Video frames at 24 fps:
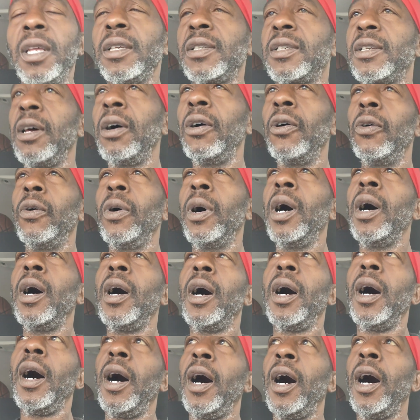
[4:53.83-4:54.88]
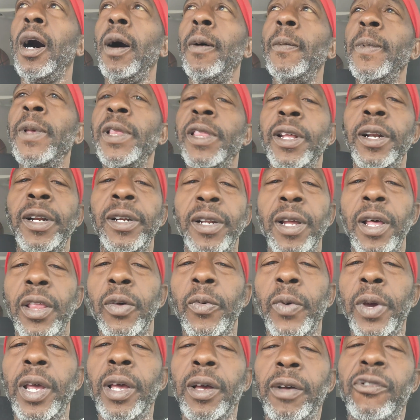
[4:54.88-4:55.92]
so, um, and then
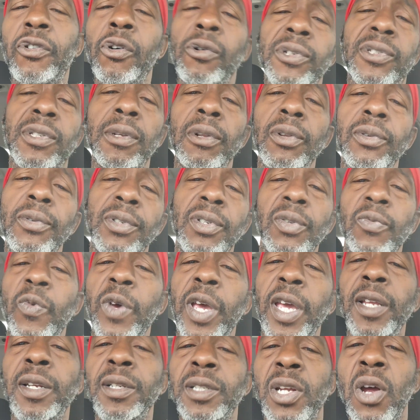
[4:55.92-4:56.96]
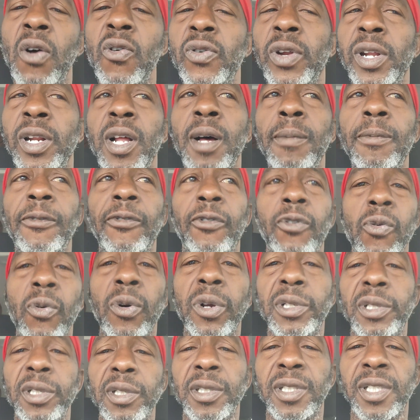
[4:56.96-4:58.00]
another way, of course, of losing weight and toning up, of
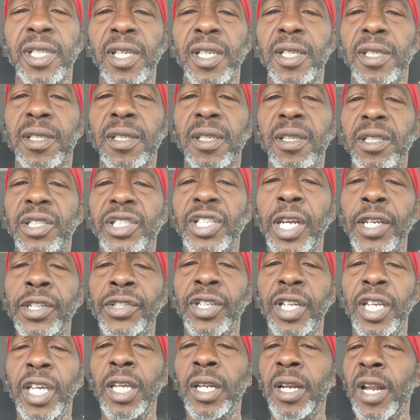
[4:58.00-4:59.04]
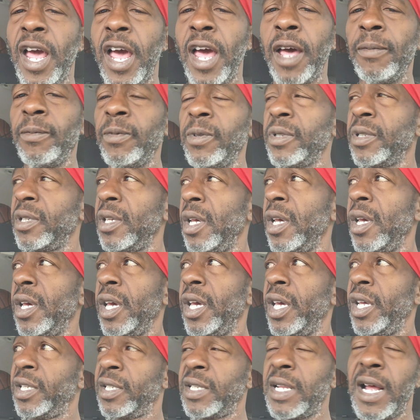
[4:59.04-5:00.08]
course, is just change your eating habits.
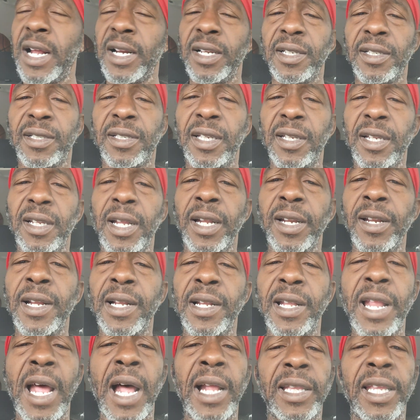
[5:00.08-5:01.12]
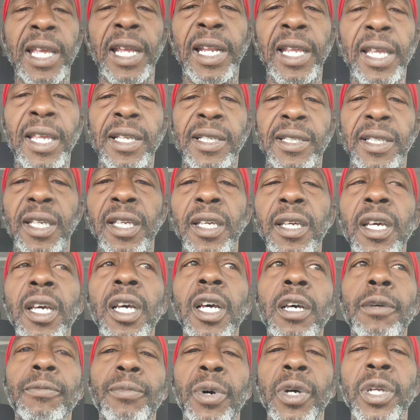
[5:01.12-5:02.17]
It's not, it's not that easy,
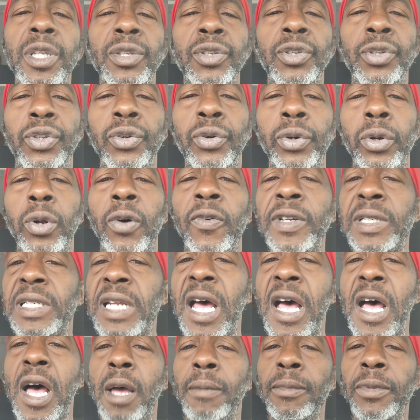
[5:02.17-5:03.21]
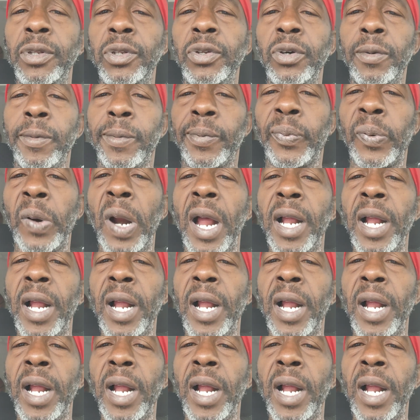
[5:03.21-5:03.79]
but you do it over time. You do it with